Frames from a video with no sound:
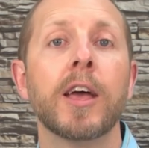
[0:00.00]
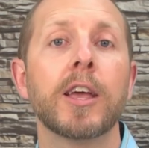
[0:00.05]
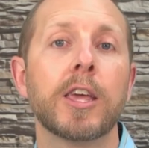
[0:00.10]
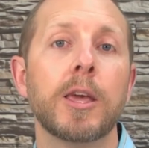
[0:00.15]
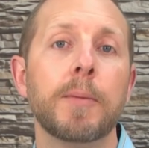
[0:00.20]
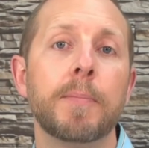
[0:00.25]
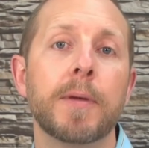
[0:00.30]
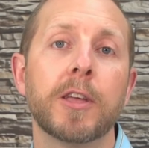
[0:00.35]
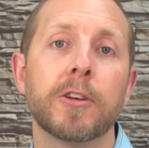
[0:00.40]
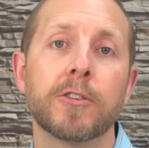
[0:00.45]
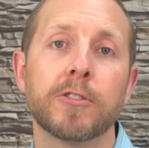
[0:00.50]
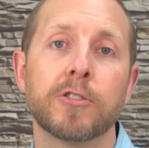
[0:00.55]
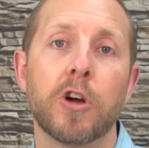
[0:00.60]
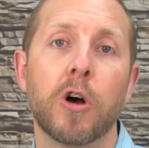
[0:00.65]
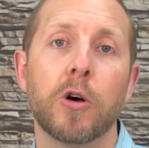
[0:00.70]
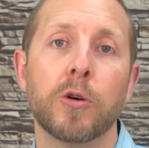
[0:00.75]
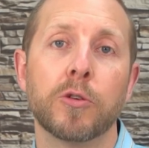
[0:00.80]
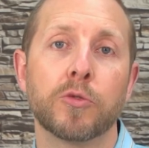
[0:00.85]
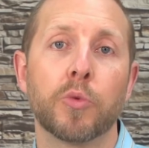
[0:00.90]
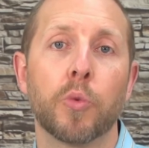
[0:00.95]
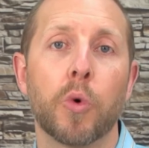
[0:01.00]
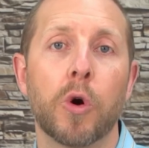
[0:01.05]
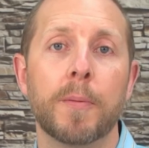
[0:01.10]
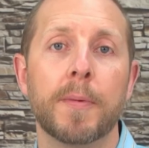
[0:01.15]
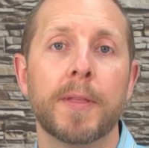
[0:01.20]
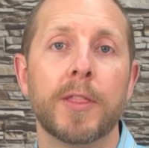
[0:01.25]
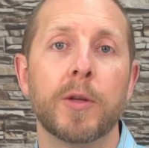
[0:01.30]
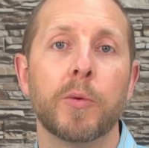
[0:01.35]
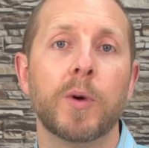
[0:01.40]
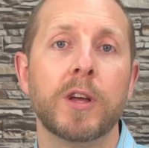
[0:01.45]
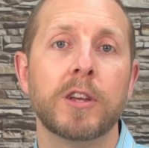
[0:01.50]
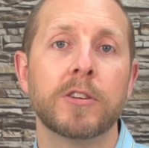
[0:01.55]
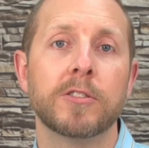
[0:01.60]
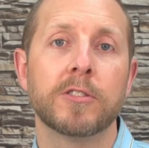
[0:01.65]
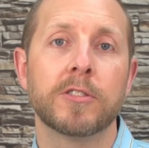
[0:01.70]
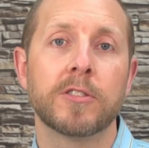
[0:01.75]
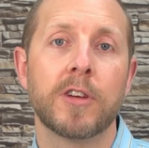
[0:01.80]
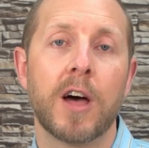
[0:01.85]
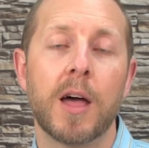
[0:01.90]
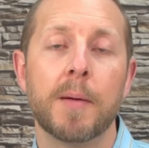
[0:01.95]
keeping your toes warm in the
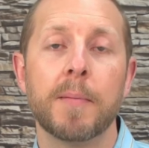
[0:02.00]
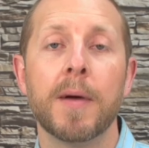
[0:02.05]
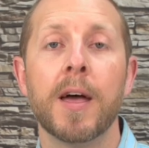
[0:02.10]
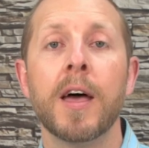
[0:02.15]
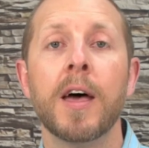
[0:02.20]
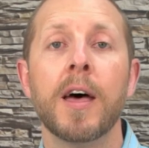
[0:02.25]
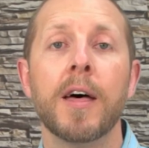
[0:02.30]
wintertime.